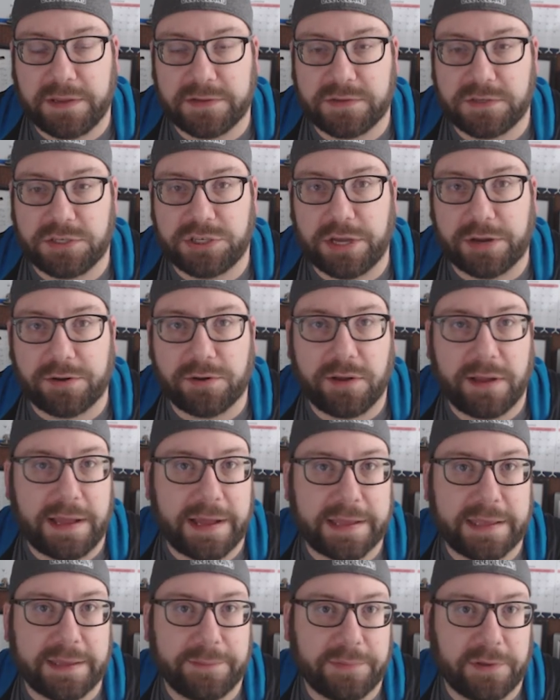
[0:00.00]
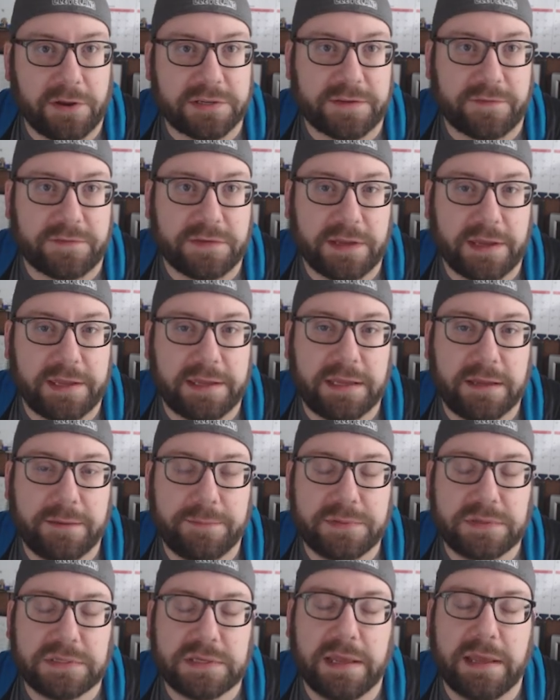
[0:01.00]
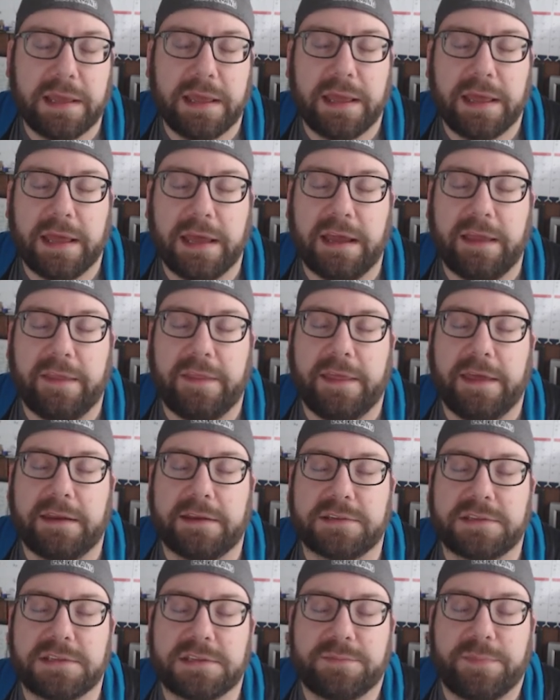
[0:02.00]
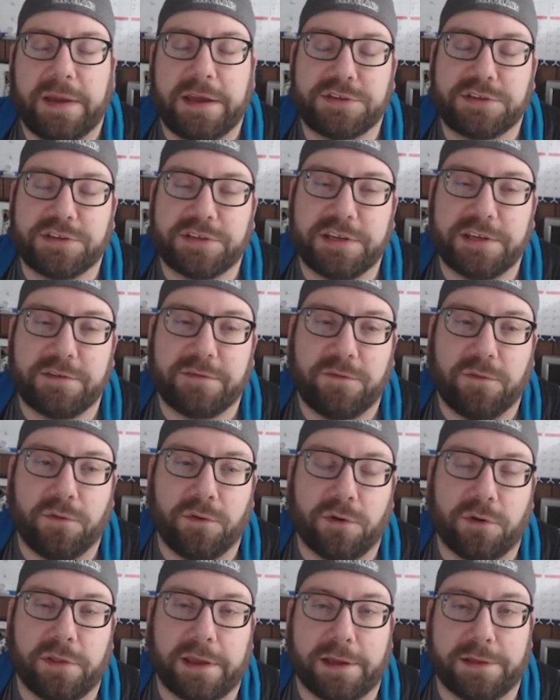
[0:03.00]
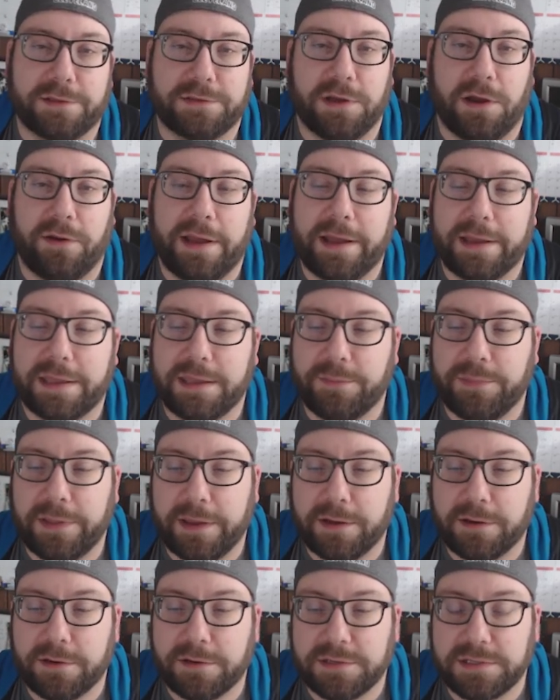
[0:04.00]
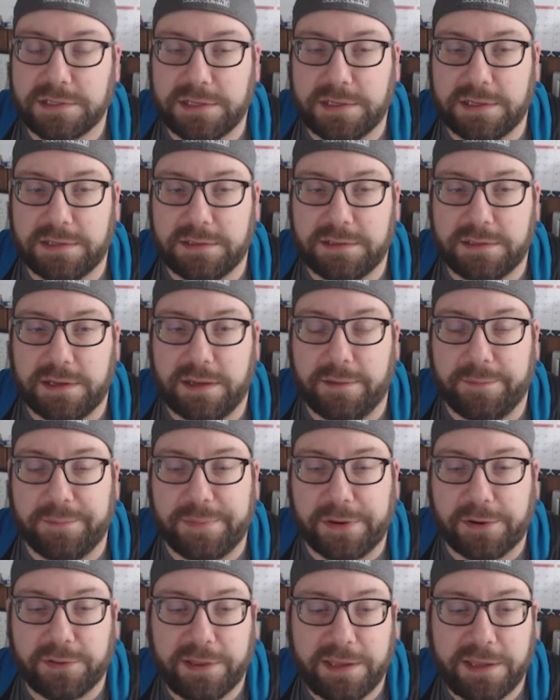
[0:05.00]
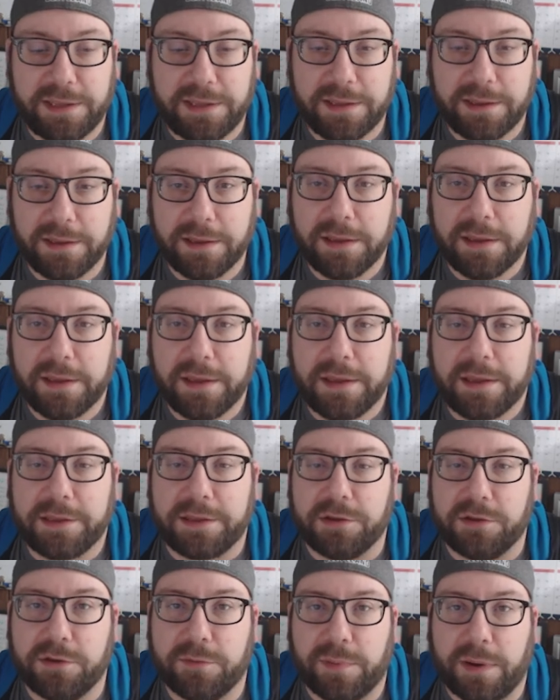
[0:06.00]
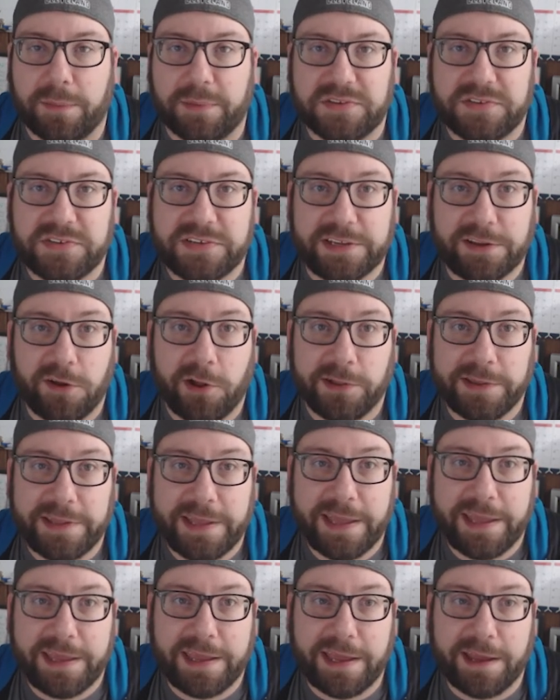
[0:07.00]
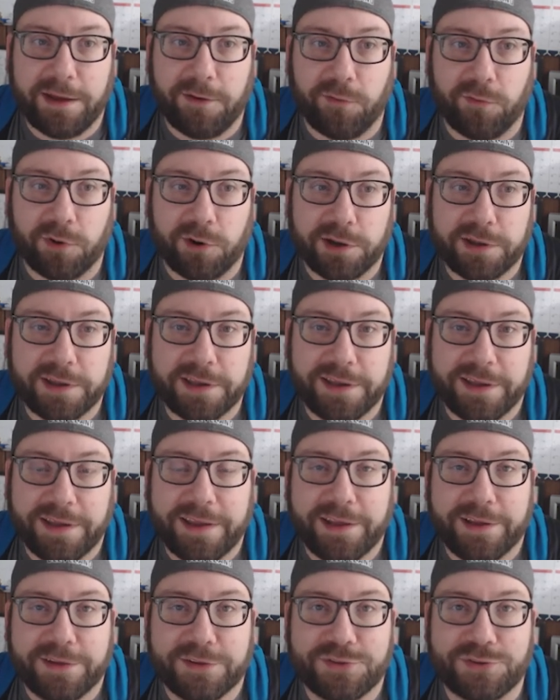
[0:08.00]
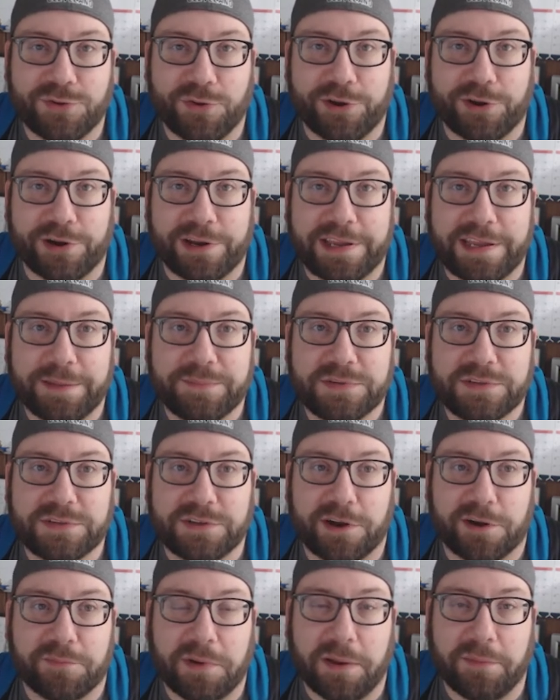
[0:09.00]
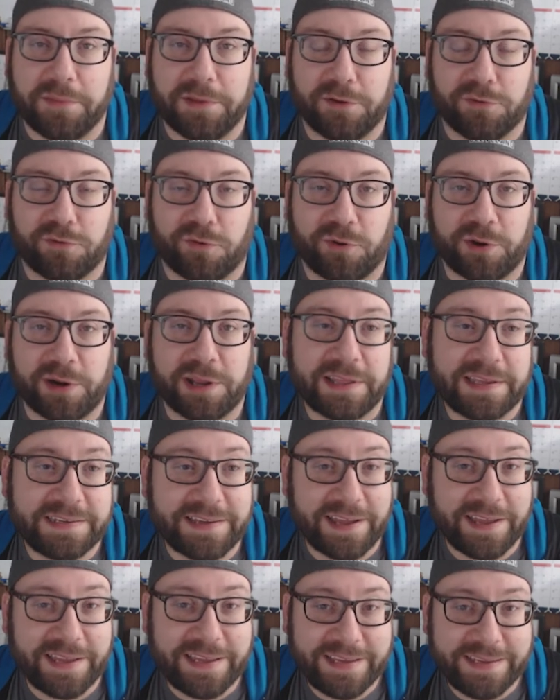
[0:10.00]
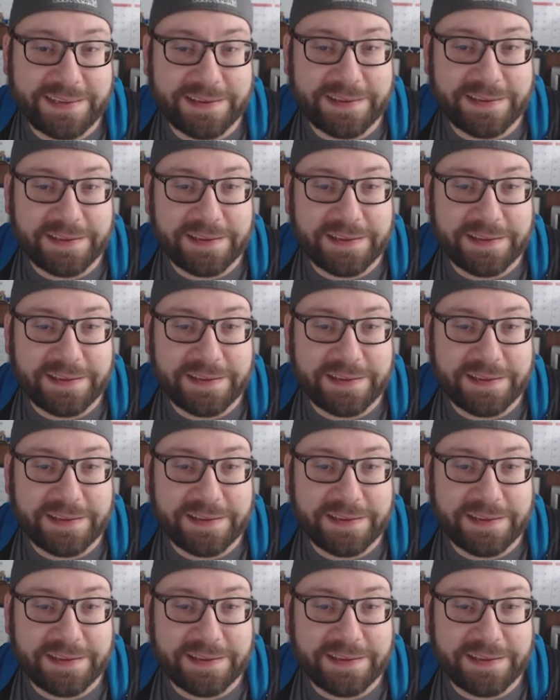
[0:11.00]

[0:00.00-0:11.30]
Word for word: because in general, hockey players have tight hips, and then especially for like adult hockey players in beer league, you probably sit all day at work. So your hips are probably really tight,